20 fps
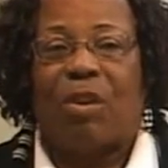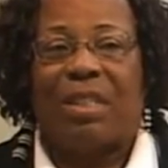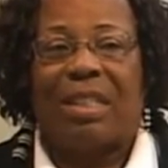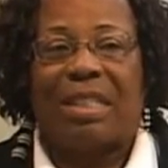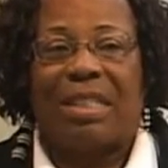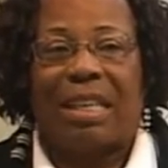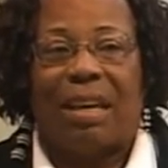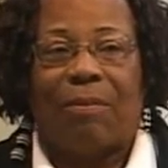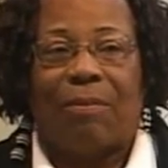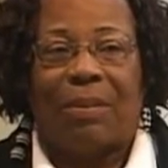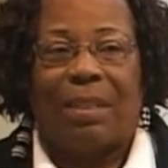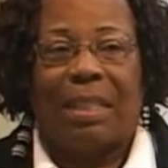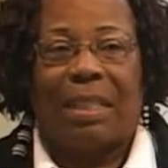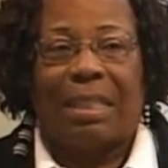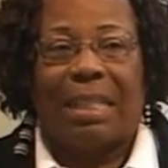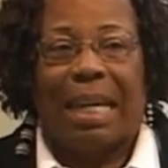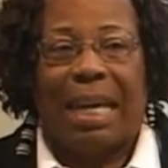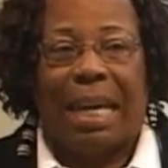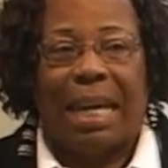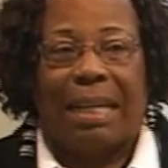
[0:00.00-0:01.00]

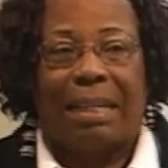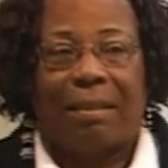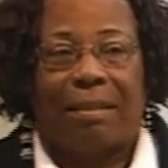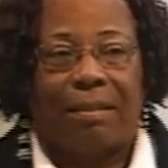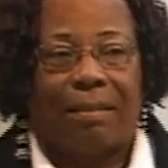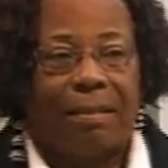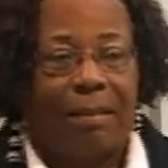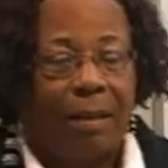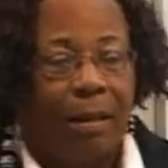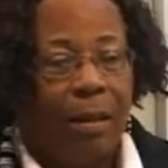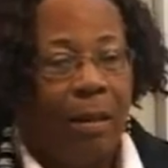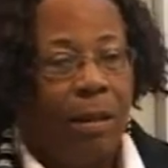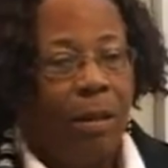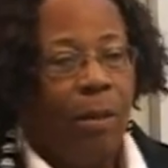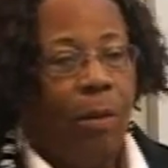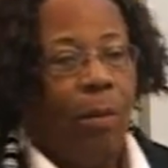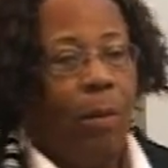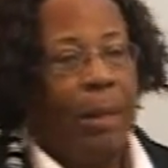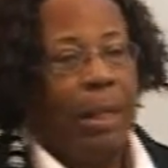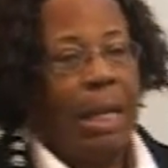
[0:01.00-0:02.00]
7/10,
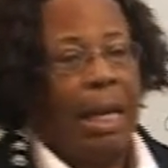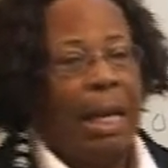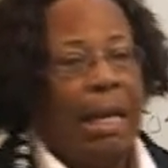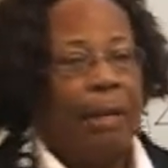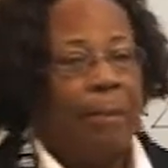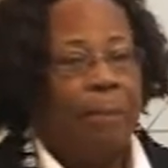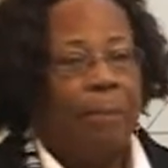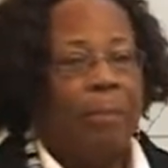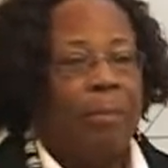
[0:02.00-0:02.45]
okay?